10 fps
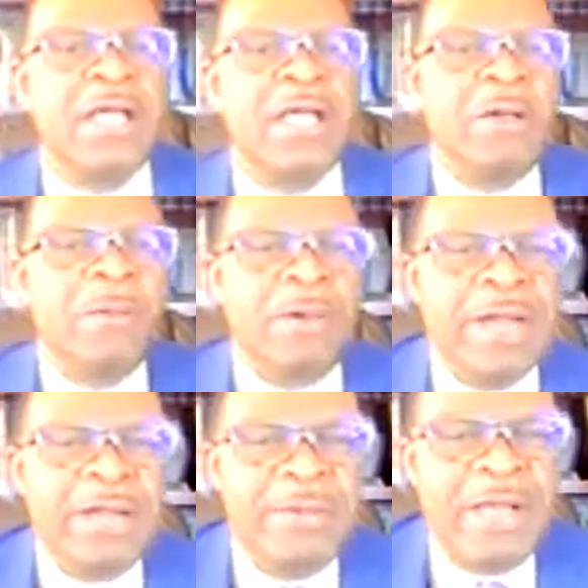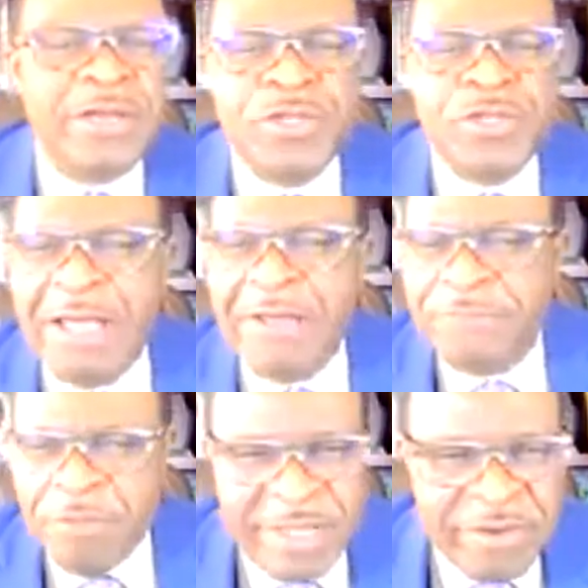One other one, have
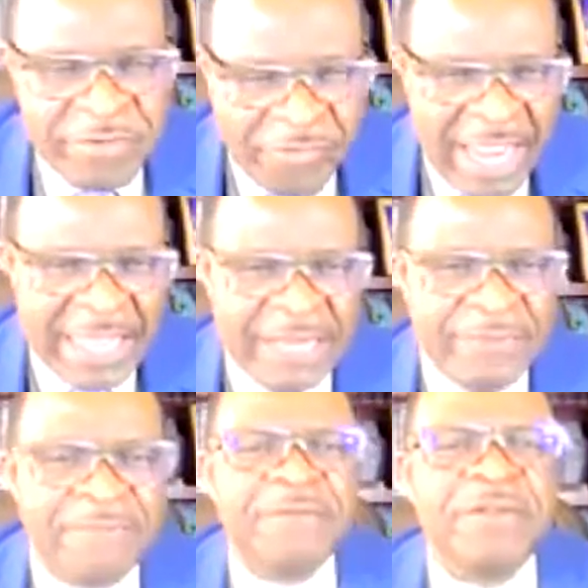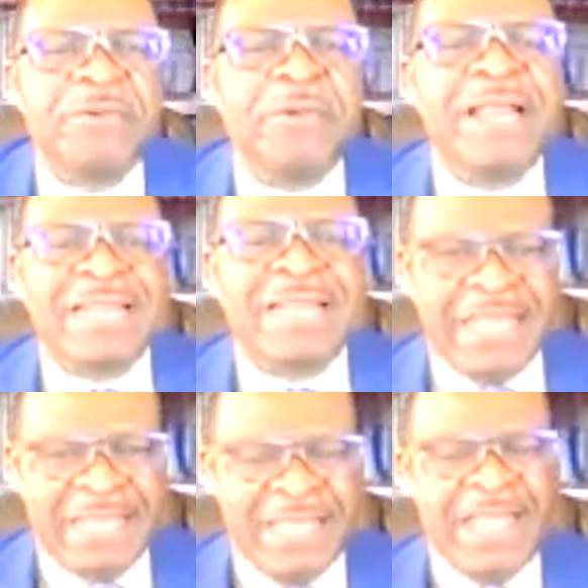you been crying frequently?
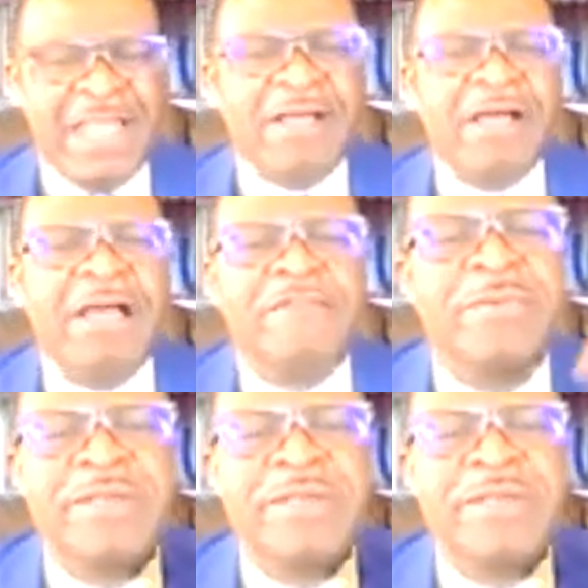Have you been